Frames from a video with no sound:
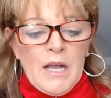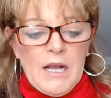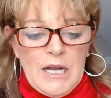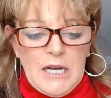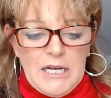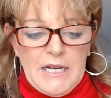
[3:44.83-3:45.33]

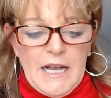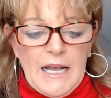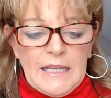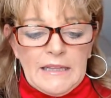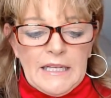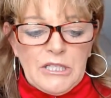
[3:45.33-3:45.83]

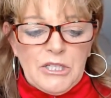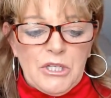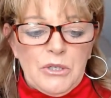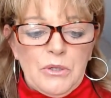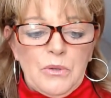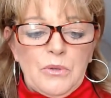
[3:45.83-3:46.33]
I like
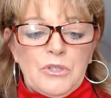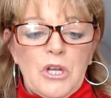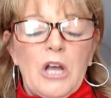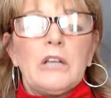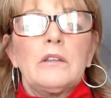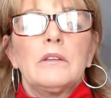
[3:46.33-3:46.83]
to
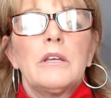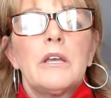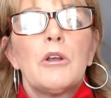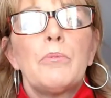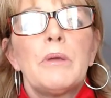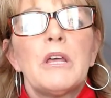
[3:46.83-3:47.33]
talk a
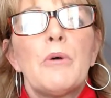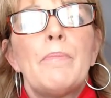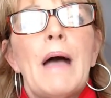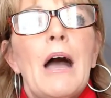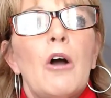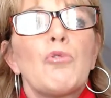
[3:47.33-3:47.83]
little bit
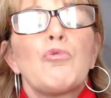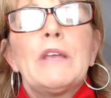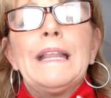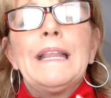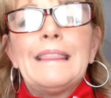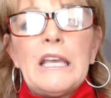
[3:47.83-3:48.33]
about
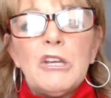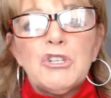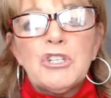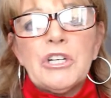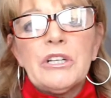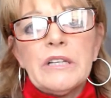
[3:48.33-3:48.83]

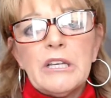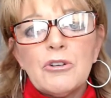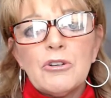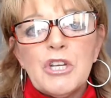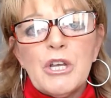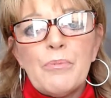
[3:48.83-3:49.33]
relational
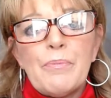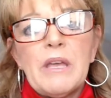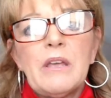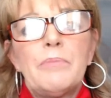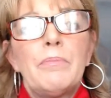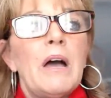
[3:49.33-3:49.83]
leadership.
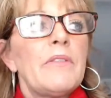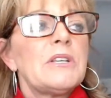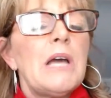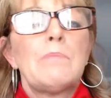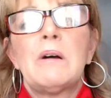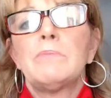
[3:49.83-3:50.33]
And by the
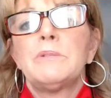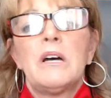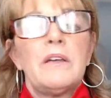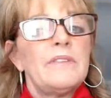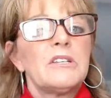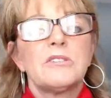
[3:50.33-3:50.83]
time I'm
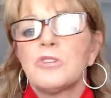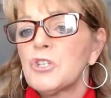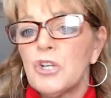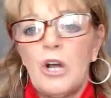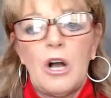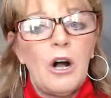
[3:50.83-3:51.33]
done, this
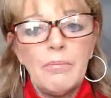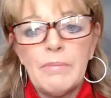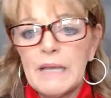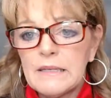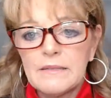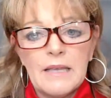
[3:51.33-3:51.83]
should all
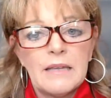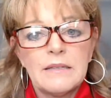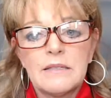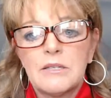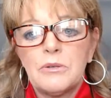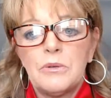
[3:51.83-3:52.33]
make
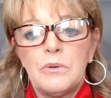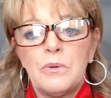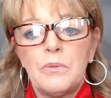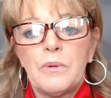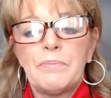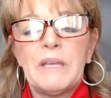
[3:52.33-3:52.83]
sense
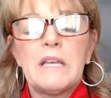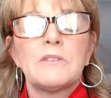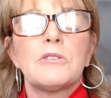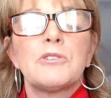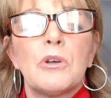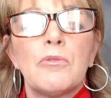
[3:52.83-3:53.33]
because
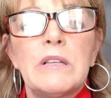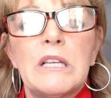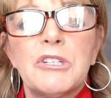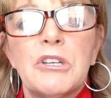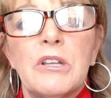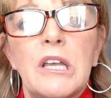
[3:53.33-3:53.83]
they're so
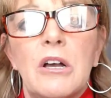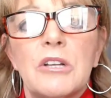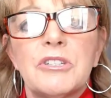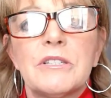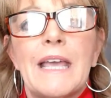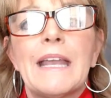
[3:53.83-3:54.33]
relationally
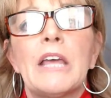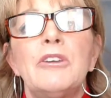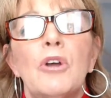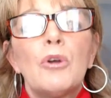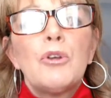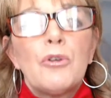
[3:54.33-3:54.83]
conscious. And I
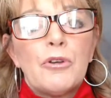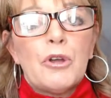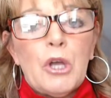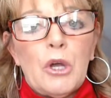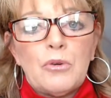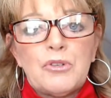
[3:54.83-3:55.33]
know you're their
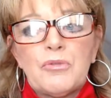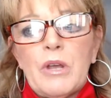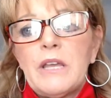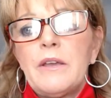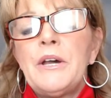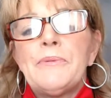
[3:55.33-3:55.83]
coach,
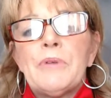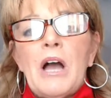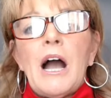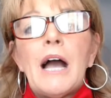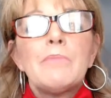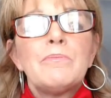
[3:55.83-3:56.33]
right?
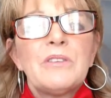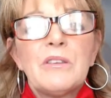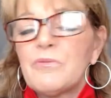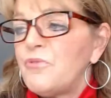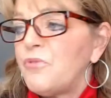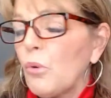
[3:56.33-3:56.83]
I'm
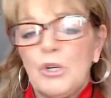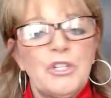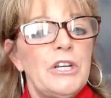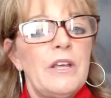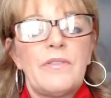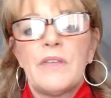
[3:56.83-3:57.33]

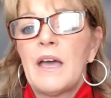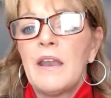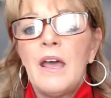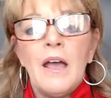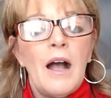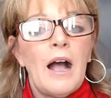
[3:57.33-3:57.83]
fortunate that
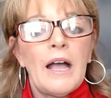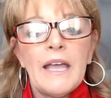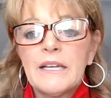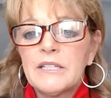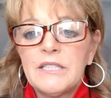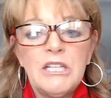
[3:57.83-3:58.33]
I
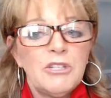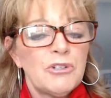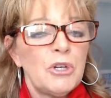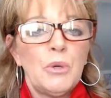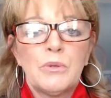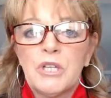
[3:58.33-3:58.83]
had a
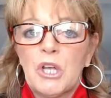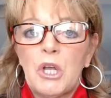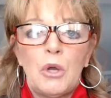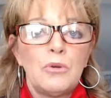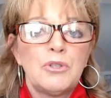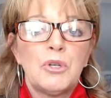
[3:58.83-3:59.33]
teacher who was a
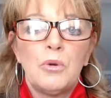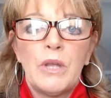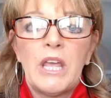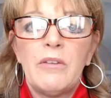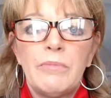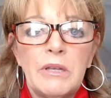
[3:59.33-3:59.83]
coach who
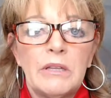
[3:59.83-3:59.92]
gave me